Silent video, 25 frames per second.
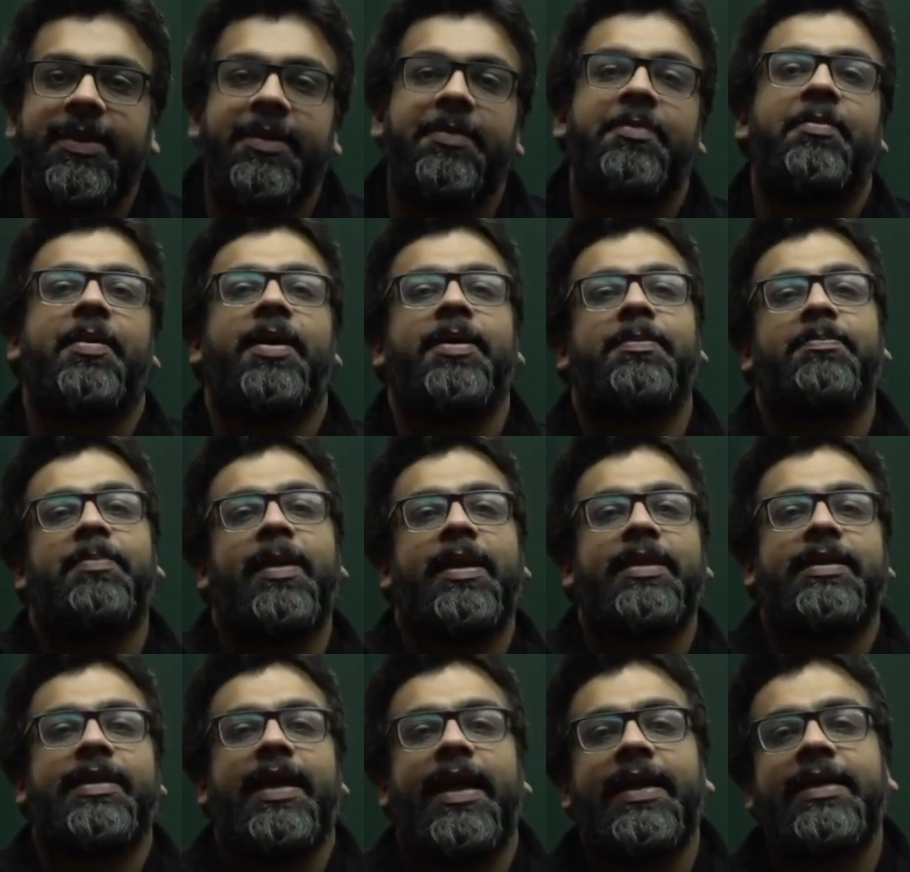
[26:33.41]
But by
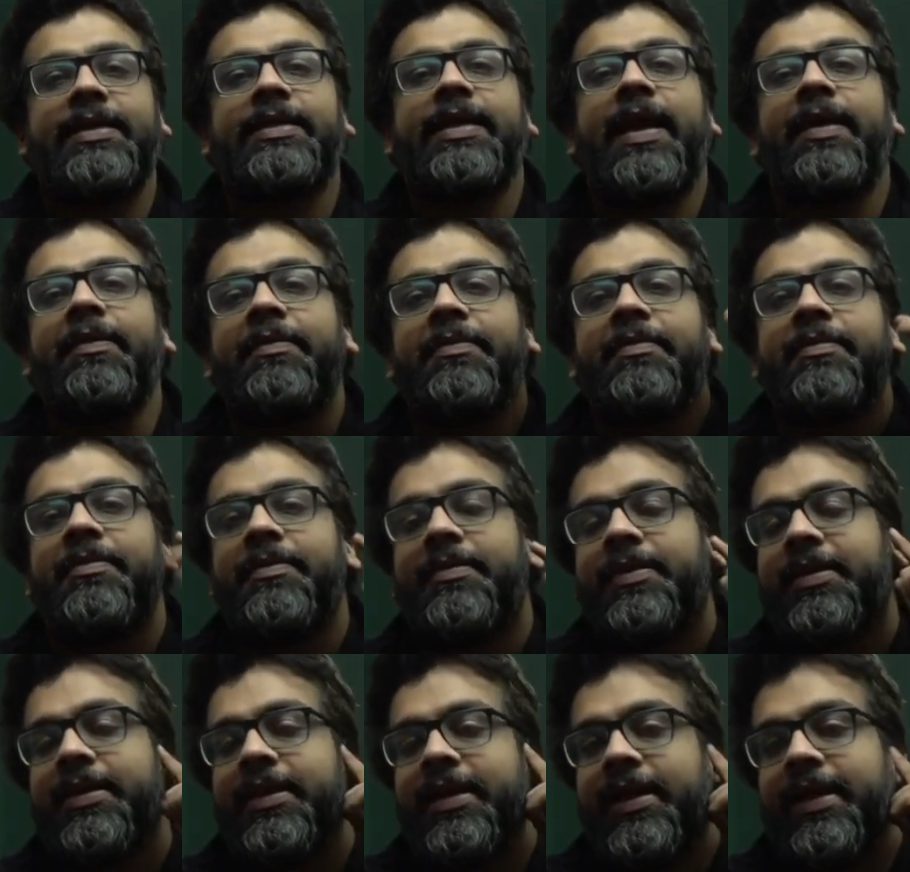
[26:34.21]
that time,
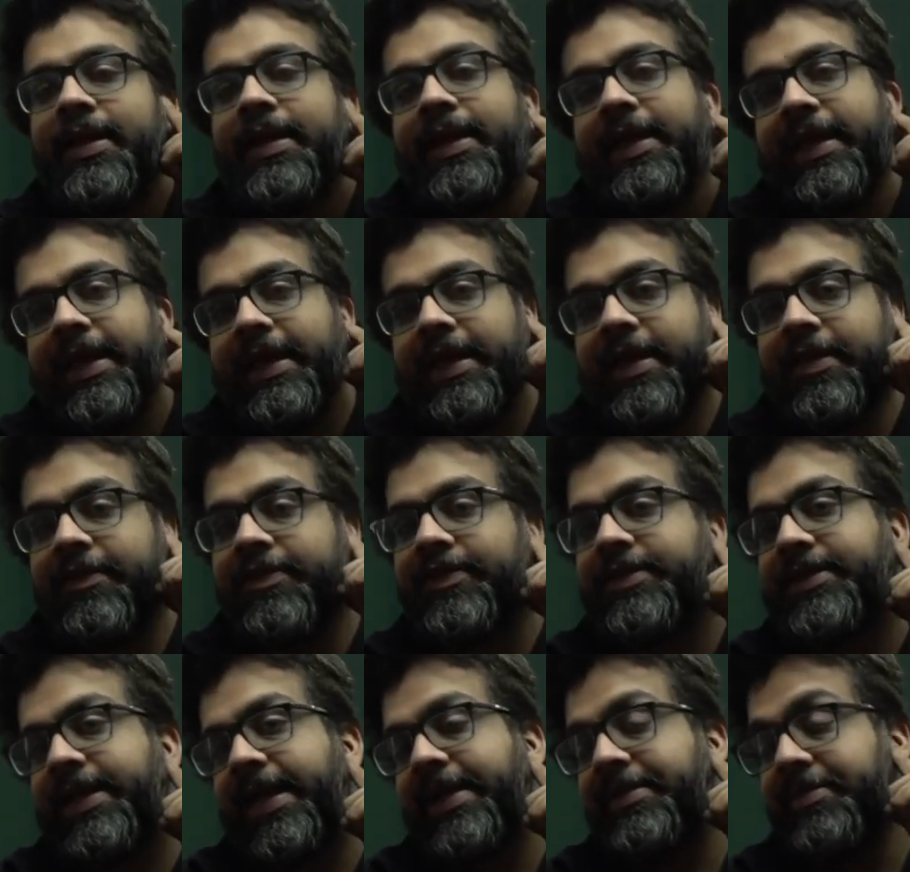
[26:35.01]
enough
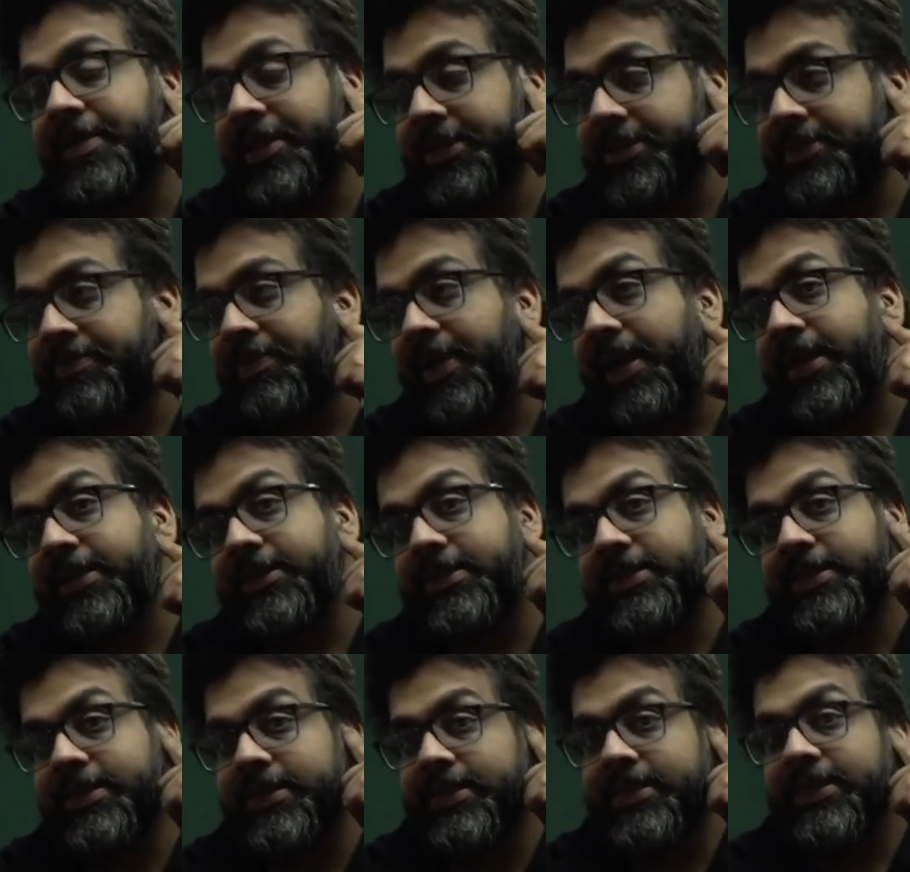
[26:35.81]
time has
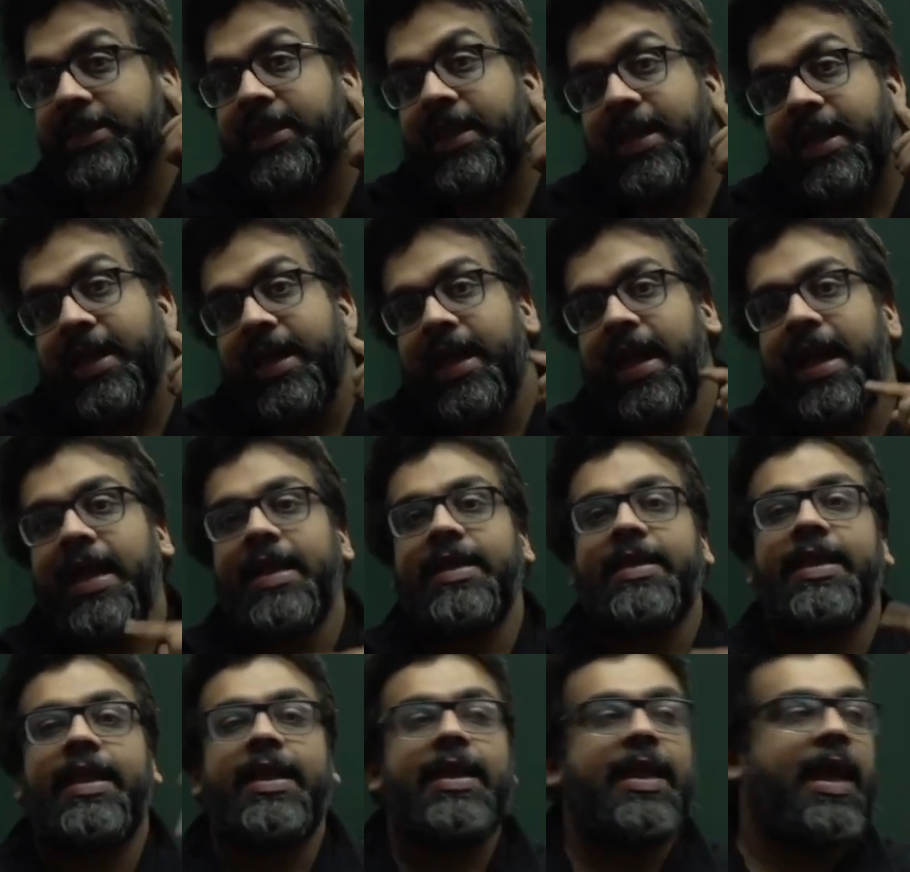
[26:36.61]
passed and
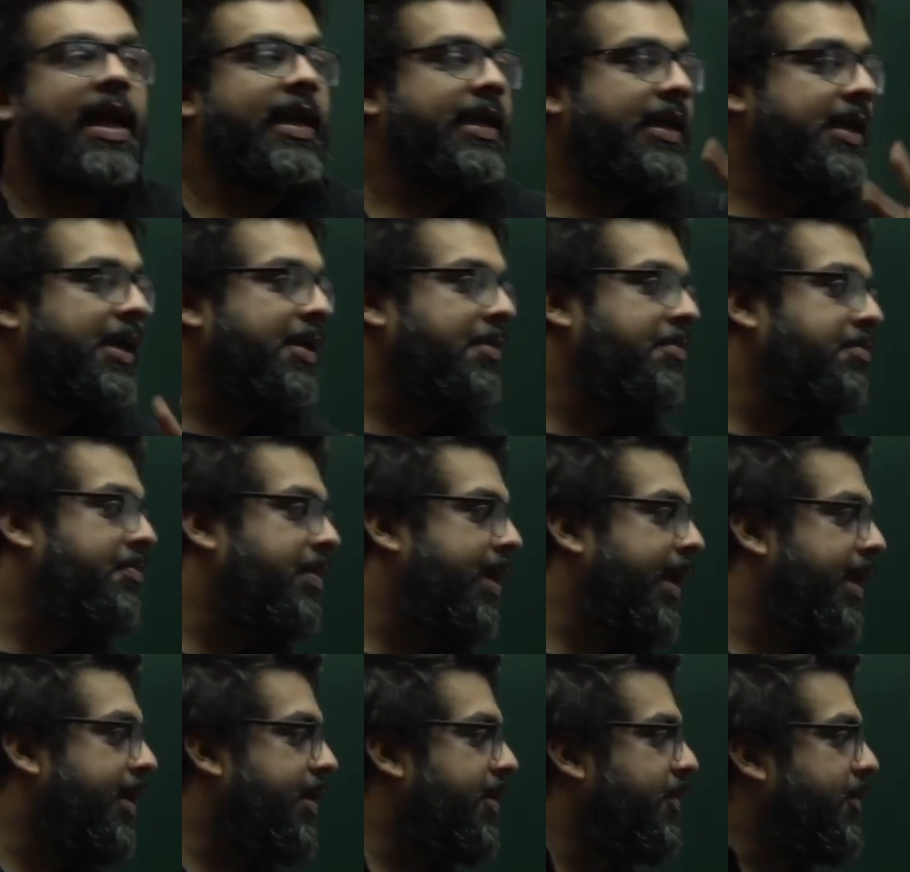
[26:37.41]
they can't
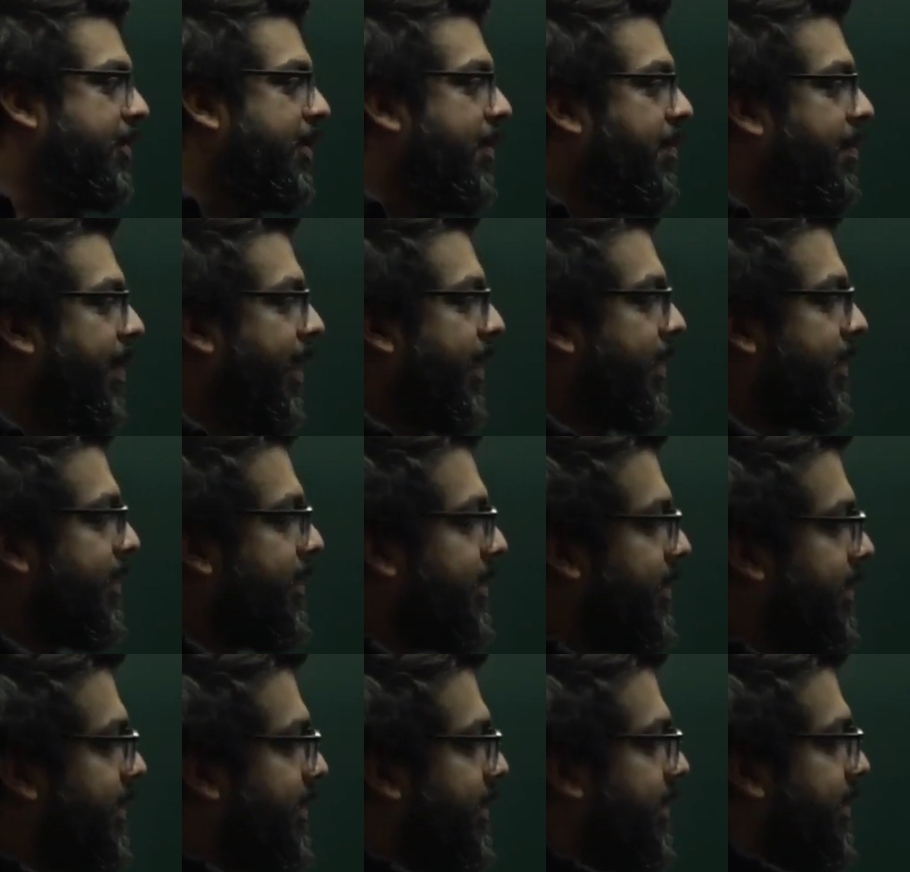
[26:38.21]
complain to the
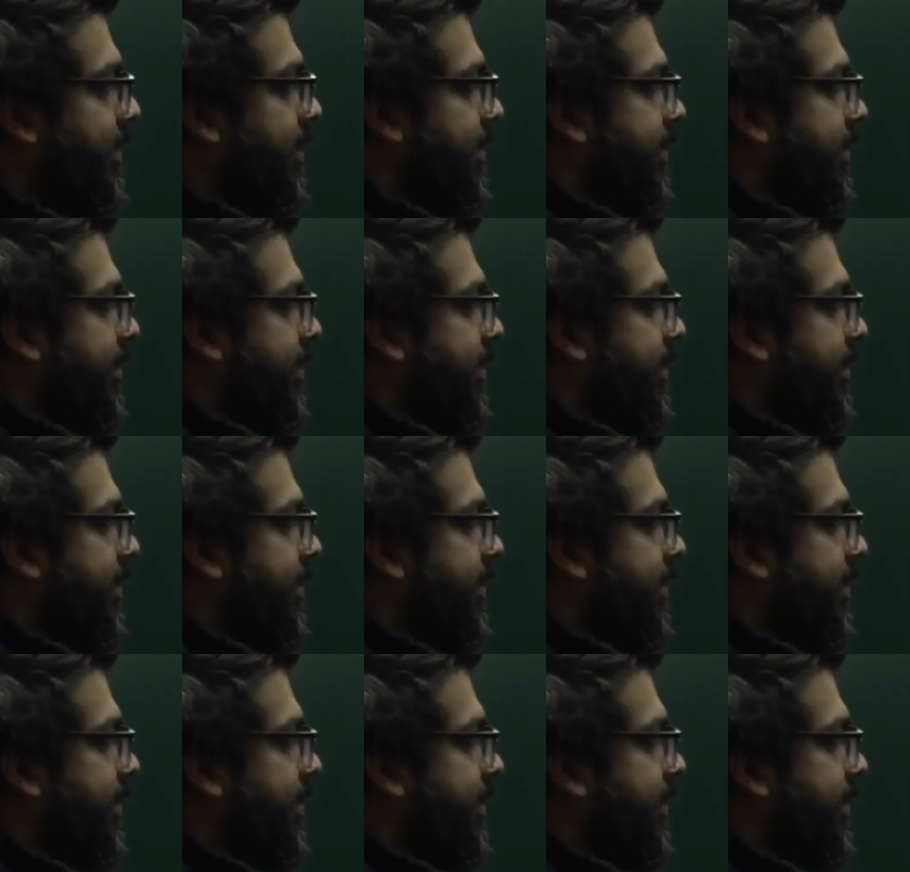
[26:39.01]
parents.